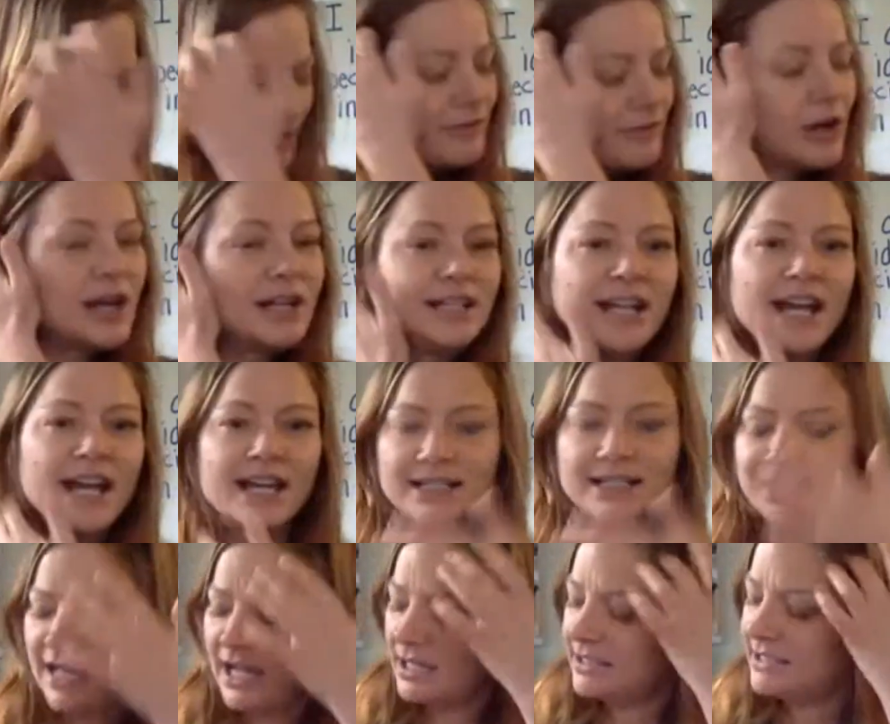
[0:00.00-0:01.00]
For our
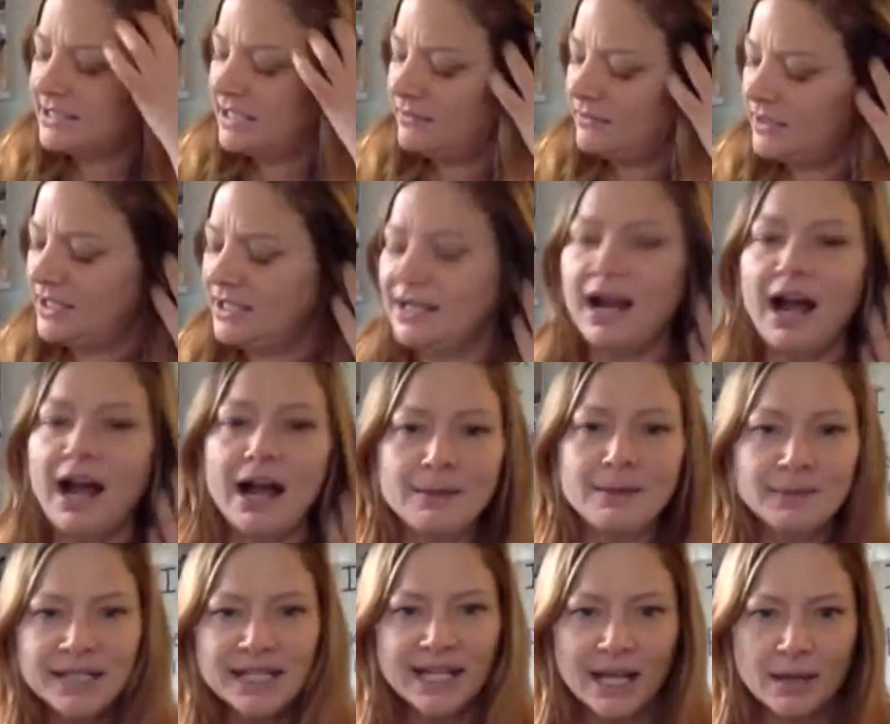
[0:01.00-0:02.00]
next activity, I'm
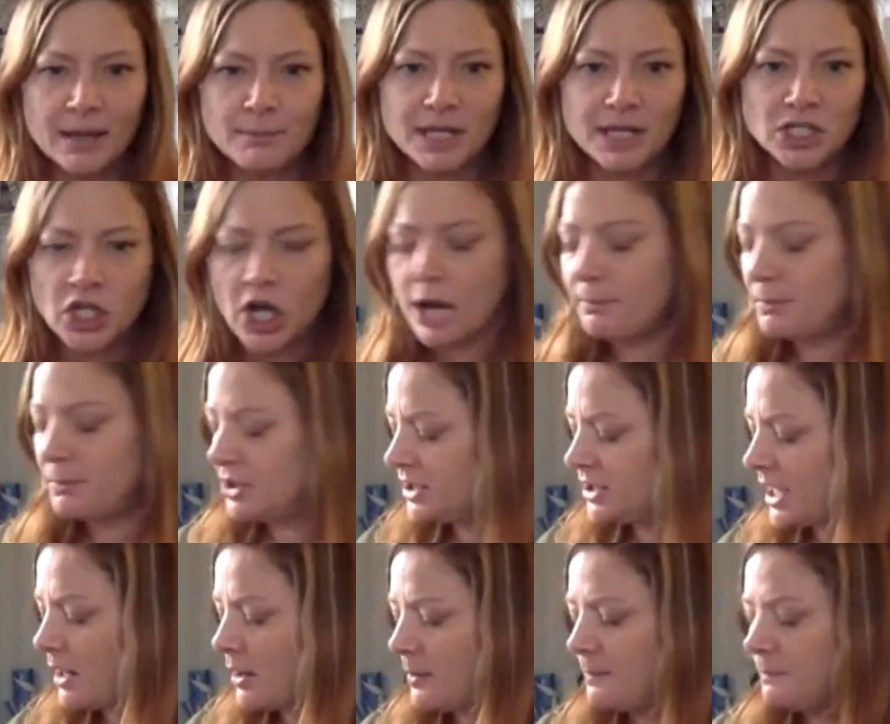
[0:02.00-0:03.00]
going to get my choppers
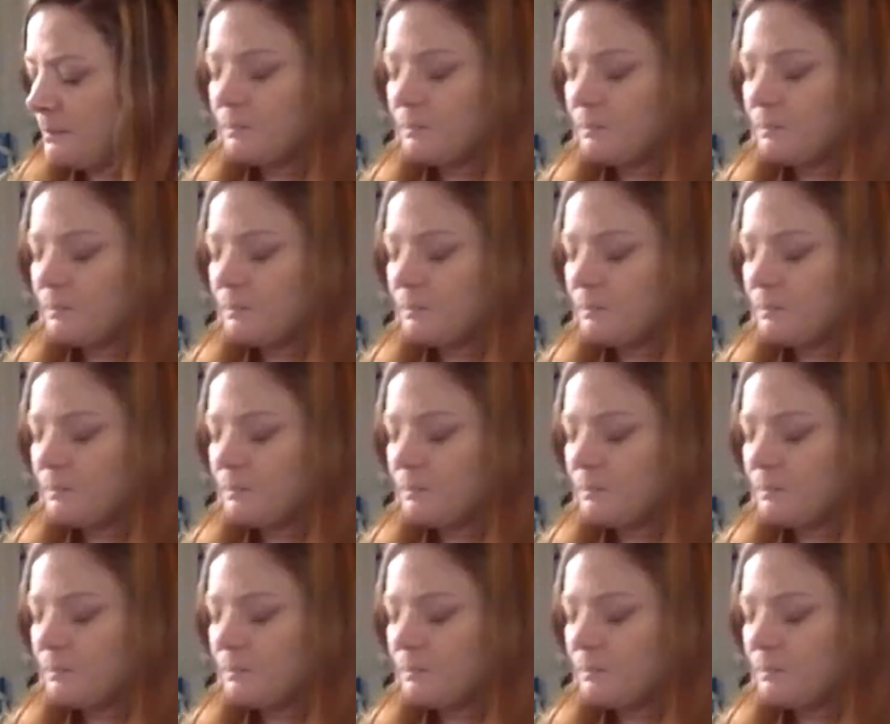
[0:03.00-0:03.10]
out.